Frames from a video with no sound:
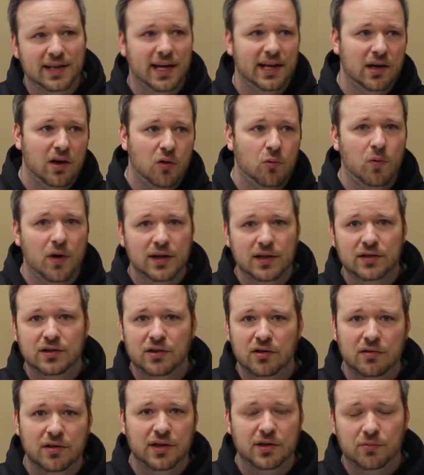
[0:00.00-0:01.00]
And I know 1 to
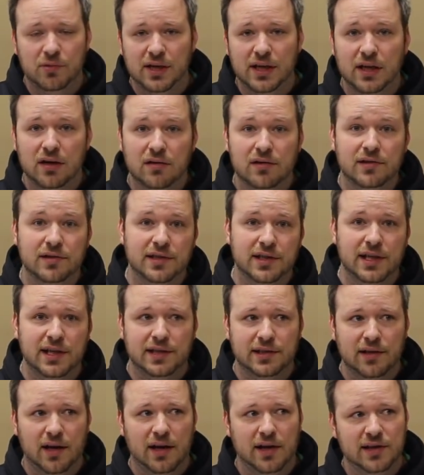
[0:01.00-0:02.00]
2 to 3 years
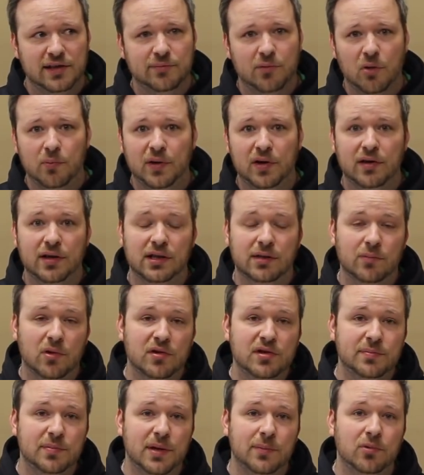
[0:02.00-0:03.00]
is not a small period to
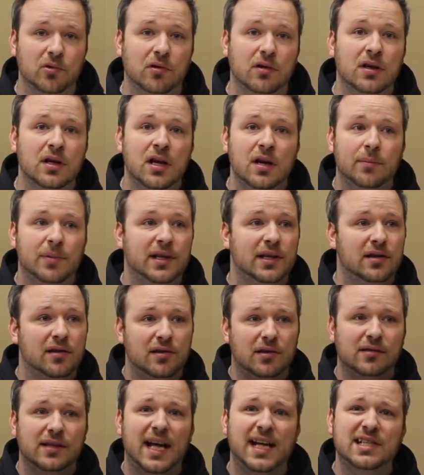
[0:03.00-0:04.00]
most people, but you
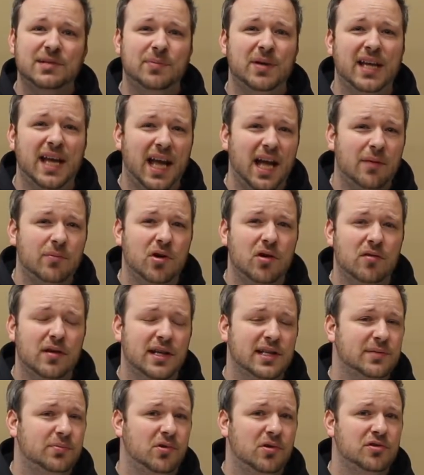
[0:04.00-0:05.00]
know, the last big ammo
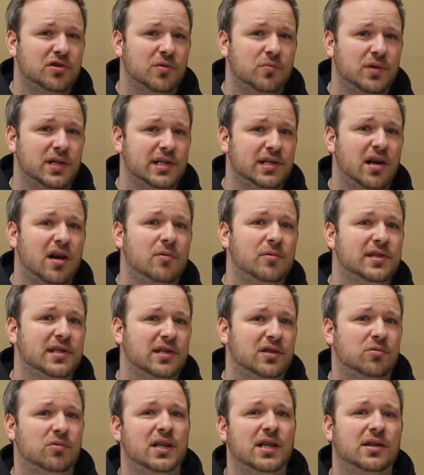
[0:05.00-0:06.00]
explosion we saw was
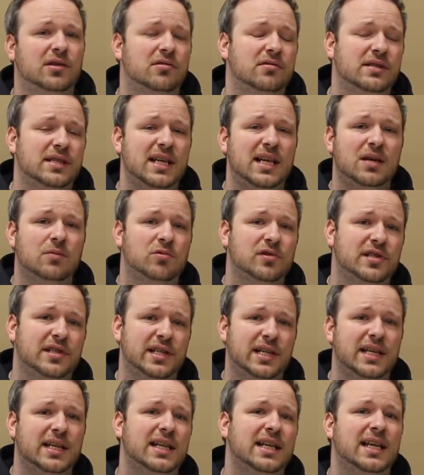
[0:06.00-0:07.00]
in 2013. We're
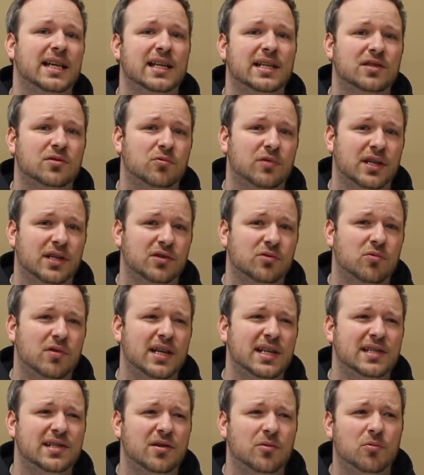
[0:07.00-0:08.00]
seeing it again in
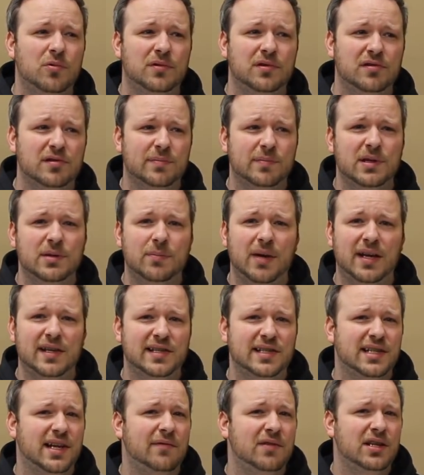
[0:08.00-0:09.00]
2020, so there's been about
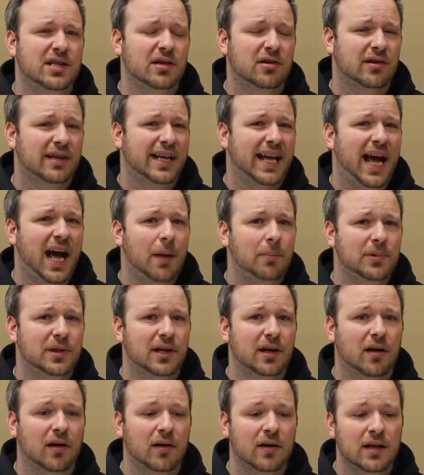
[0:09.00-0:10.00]
a 7-year gap
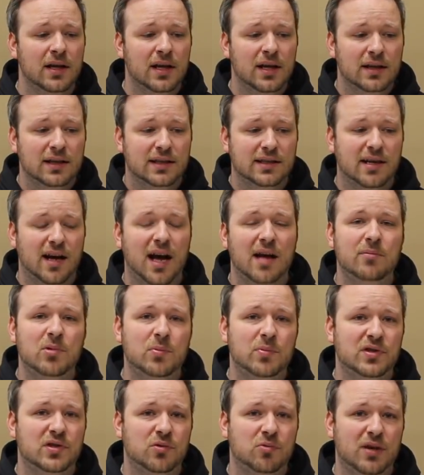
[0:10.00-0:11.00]
there. The time
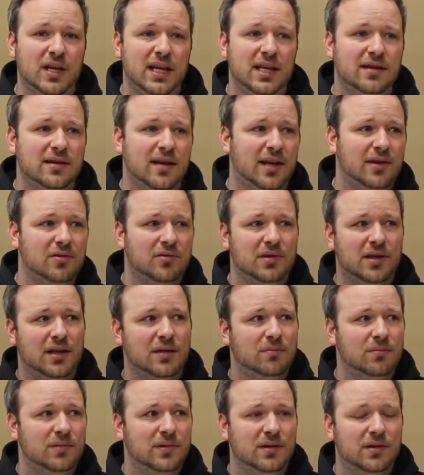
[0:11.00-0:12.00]
in between, other
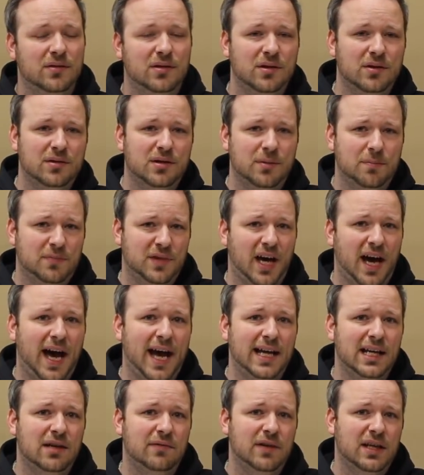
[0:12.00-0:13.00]
than the
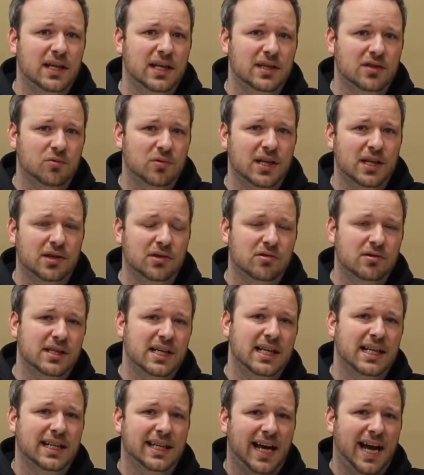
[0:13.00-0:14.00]
height of it in
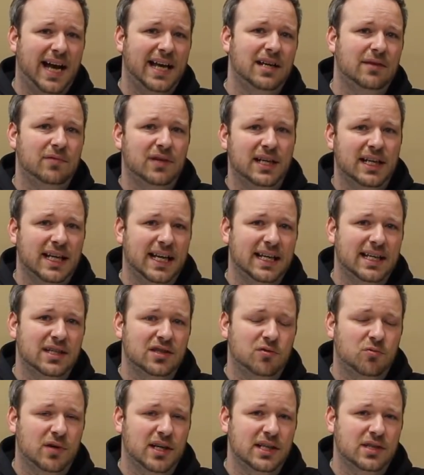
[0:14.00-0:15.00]
2013 and the height of it again in
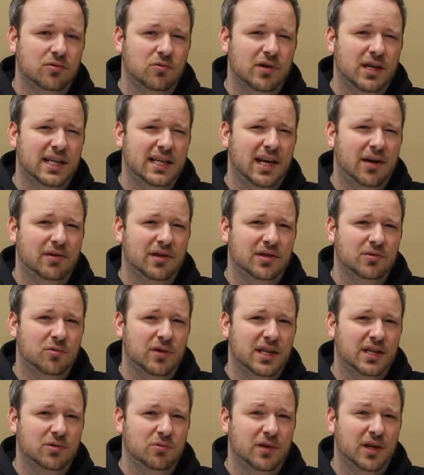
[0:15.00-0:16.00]
2020, now into
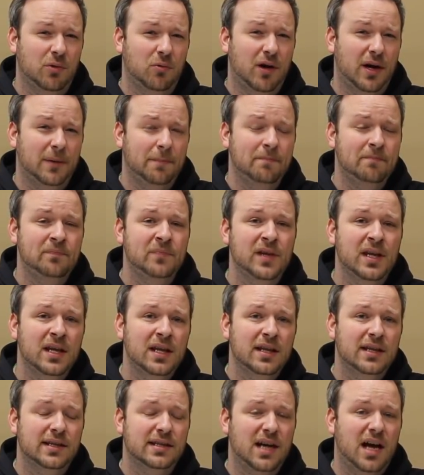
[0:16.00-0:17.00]
2021,
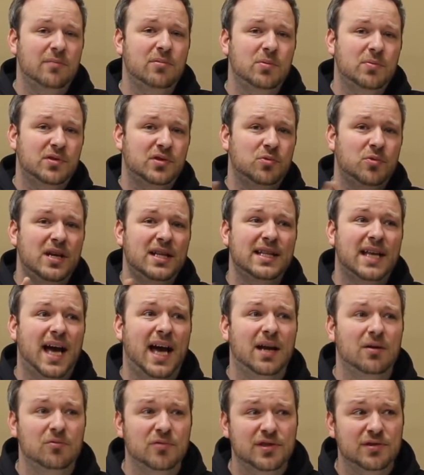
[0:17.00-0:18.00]
the time in between
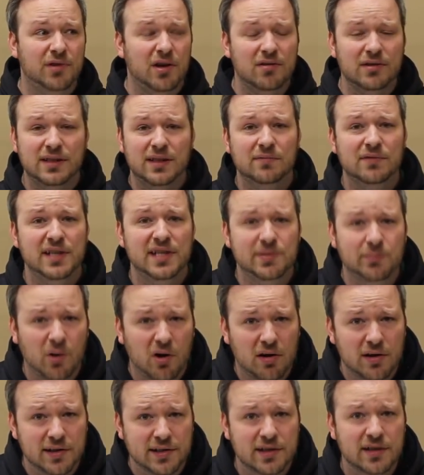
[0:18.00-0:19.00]
that was relatively
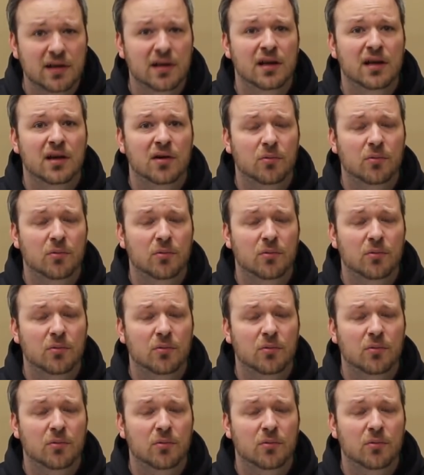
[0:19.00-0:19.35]
sparse.